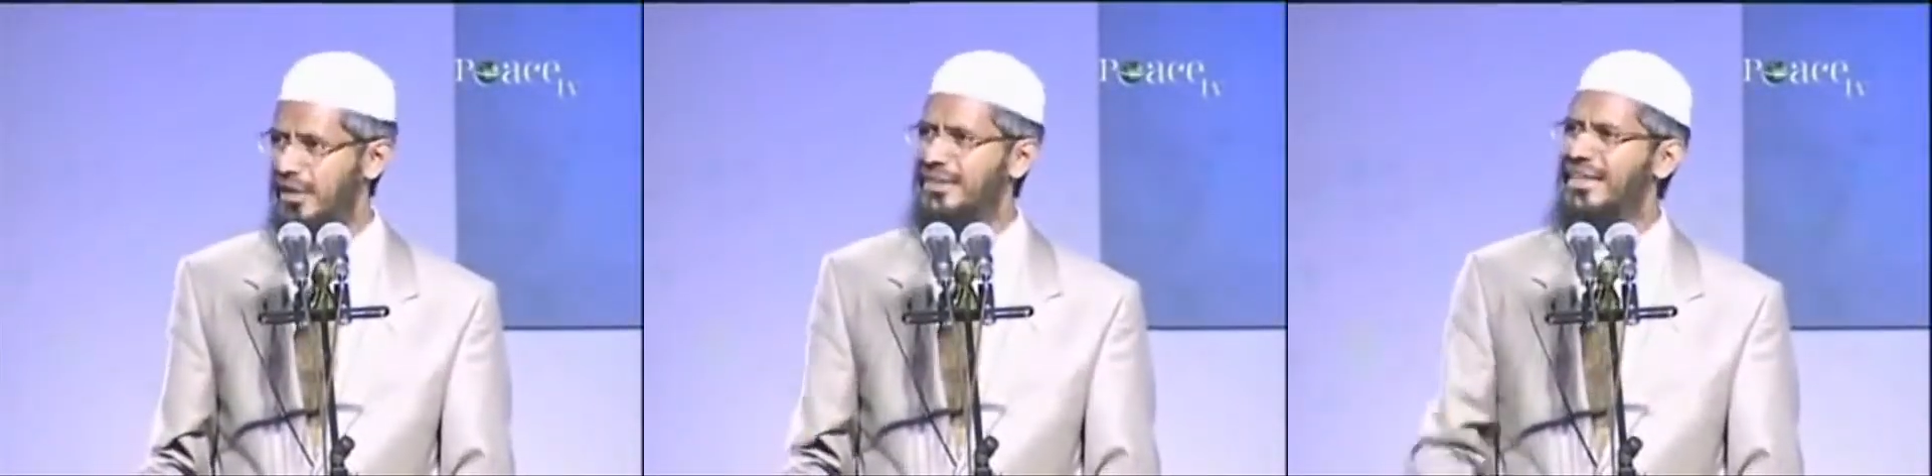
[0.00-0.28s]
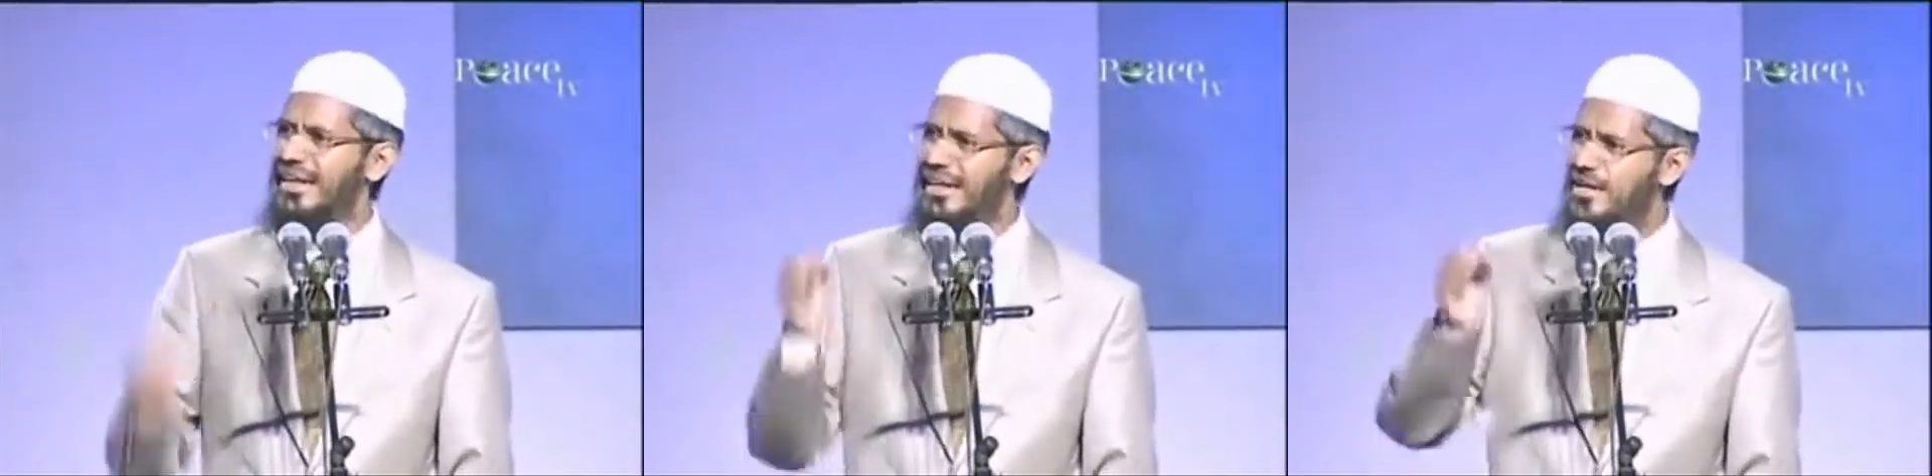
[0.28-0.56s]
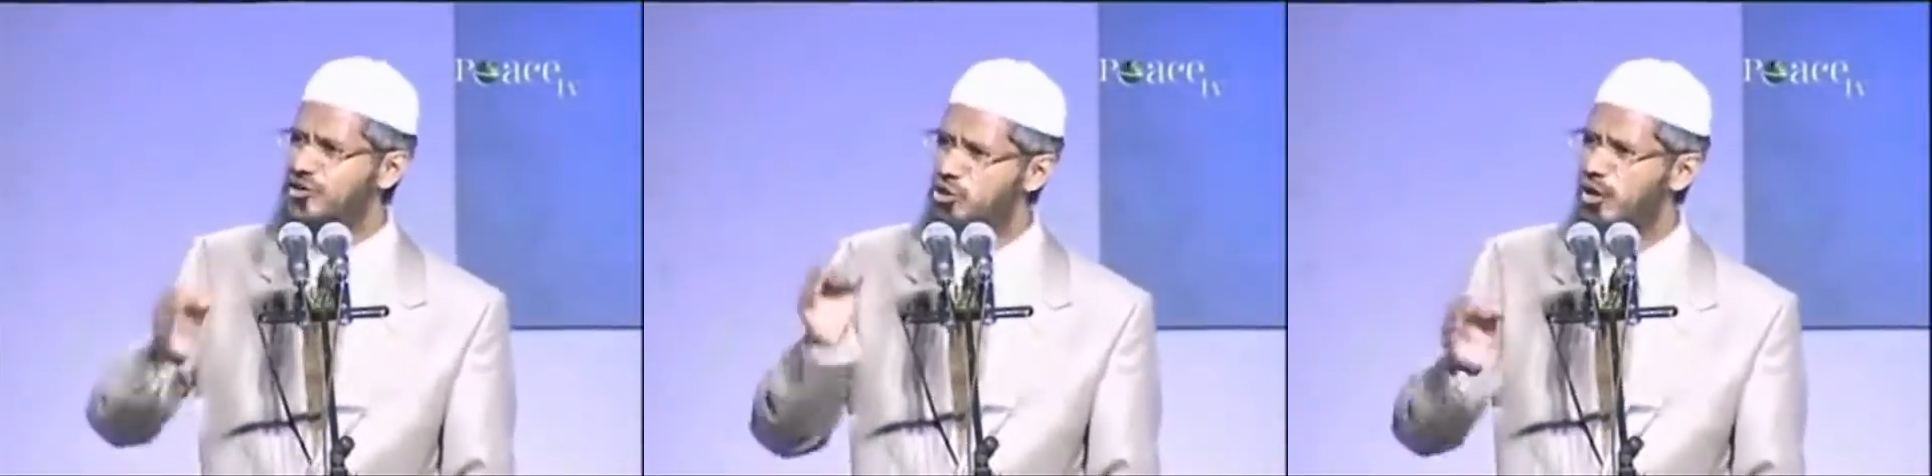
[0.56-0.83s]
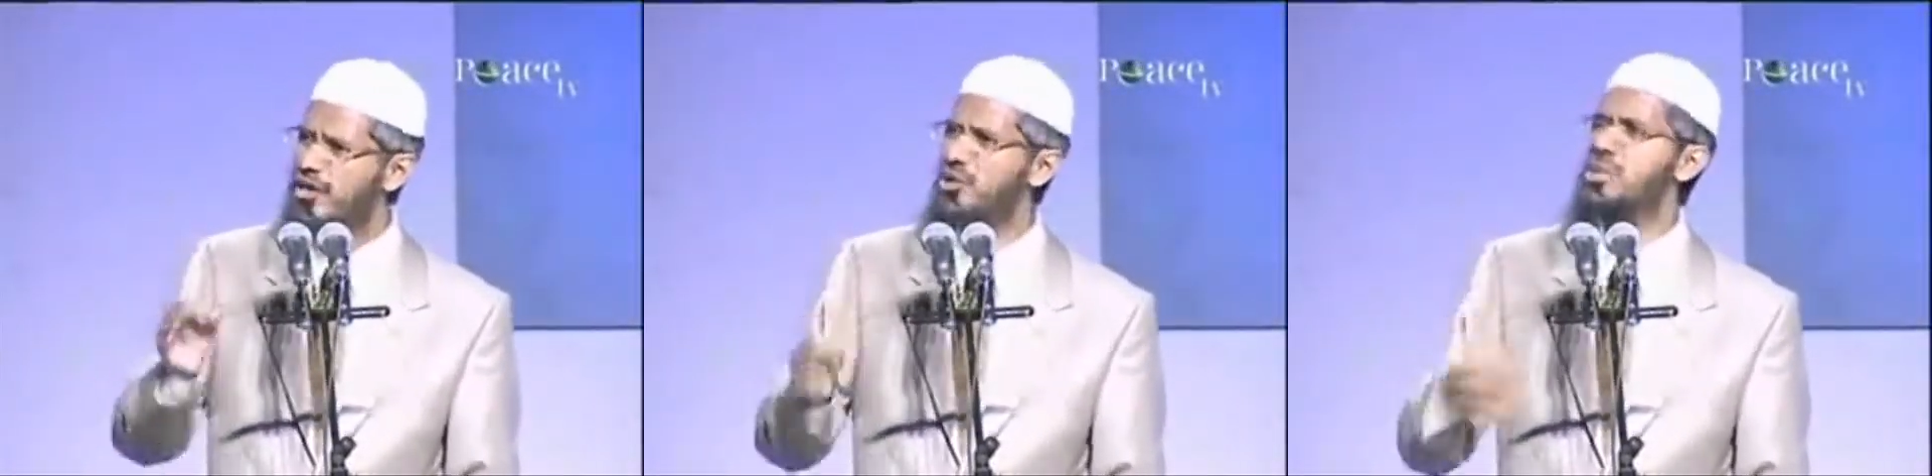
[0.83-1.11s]
The least you
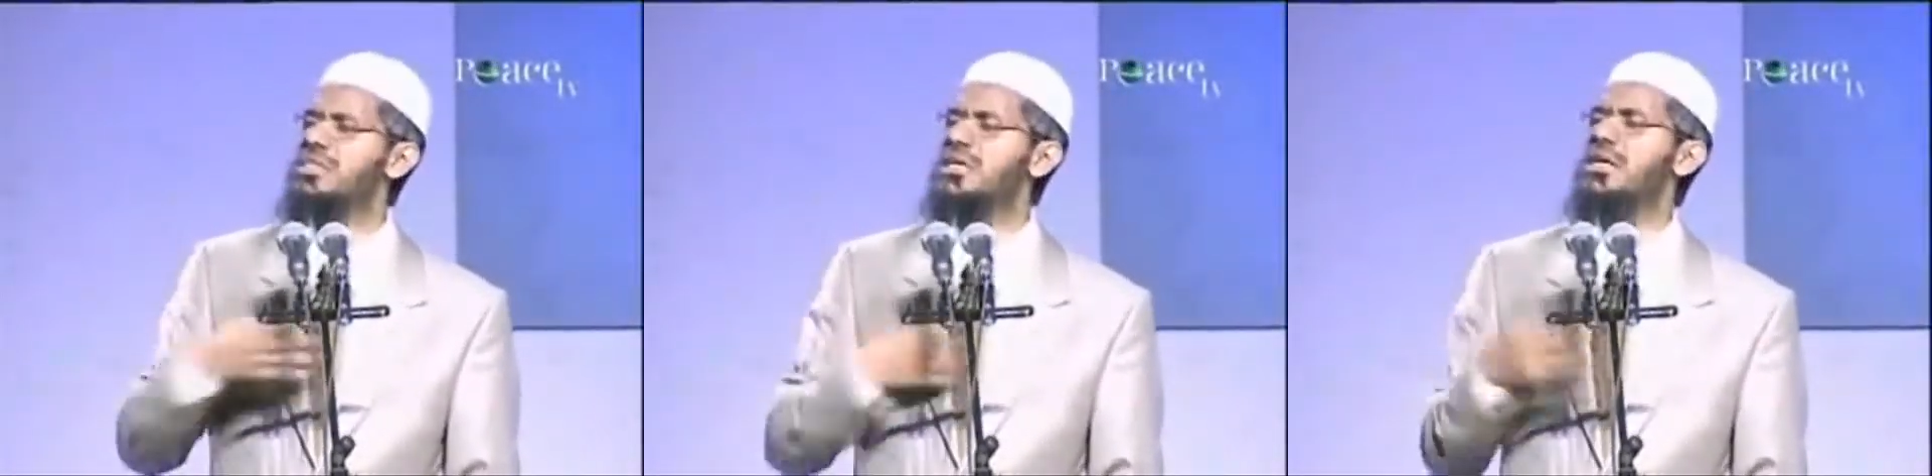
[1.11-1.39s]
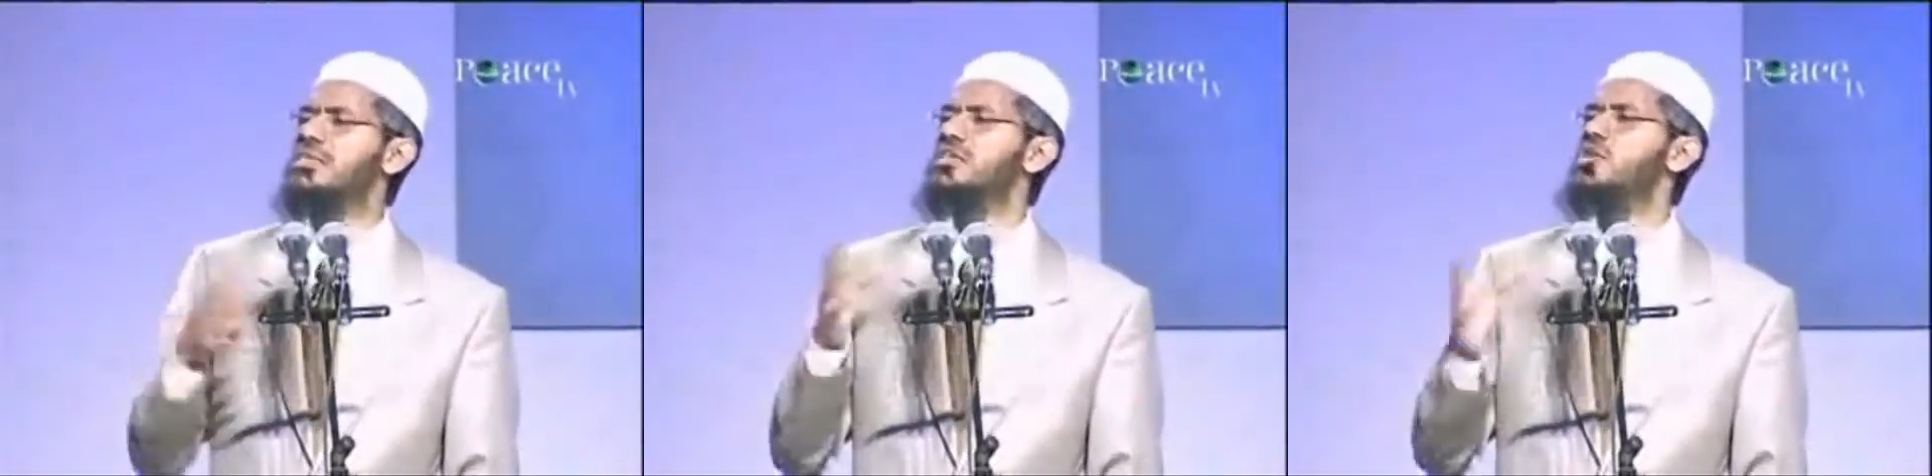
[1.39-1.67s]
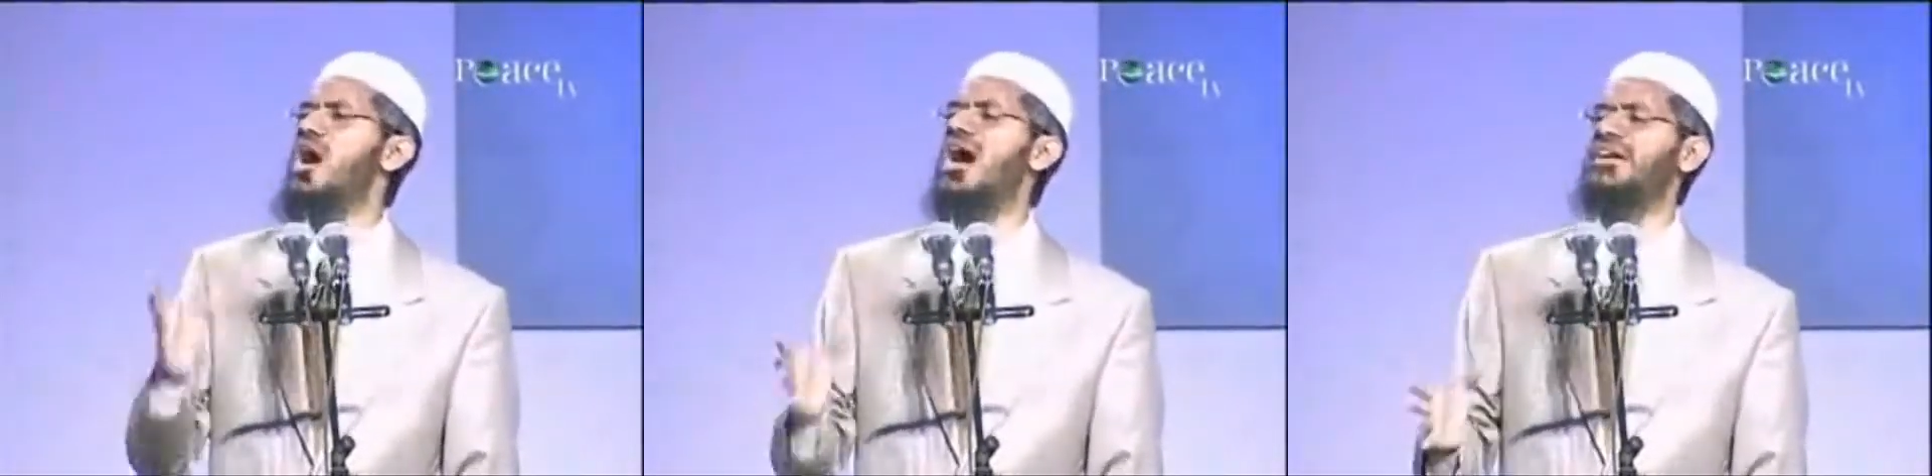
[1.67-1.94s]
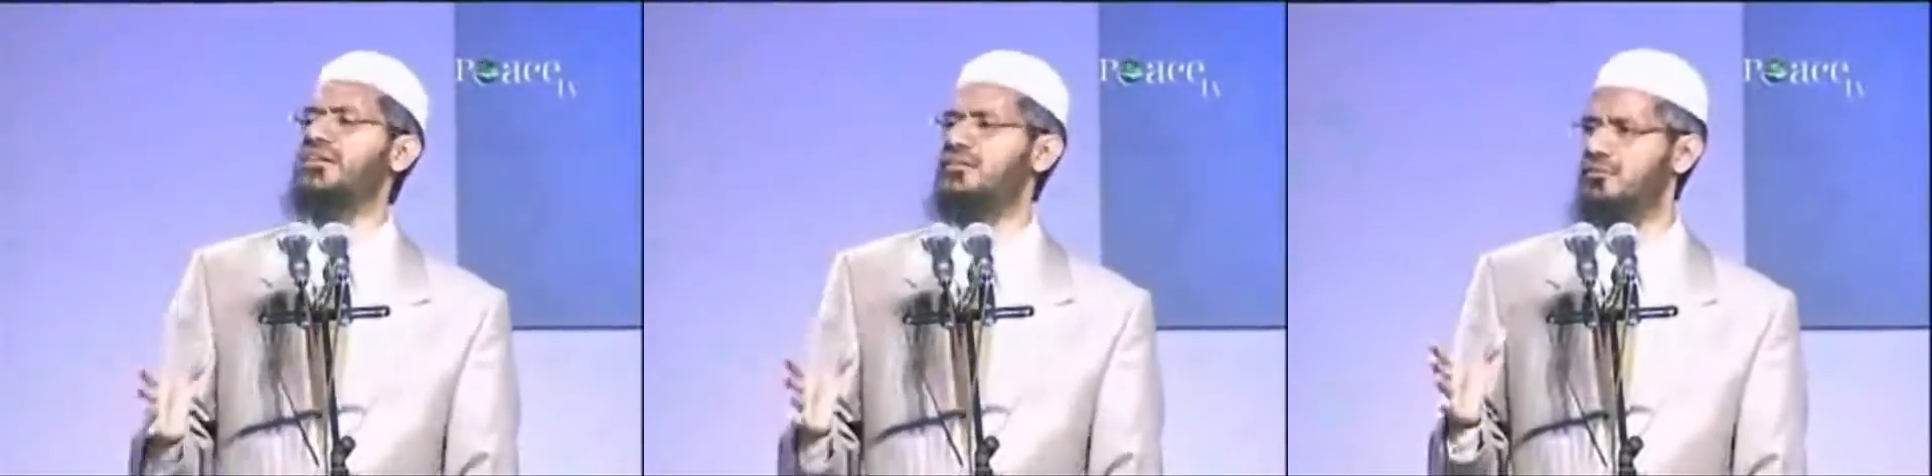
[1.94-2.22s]
can do is curse in your heart.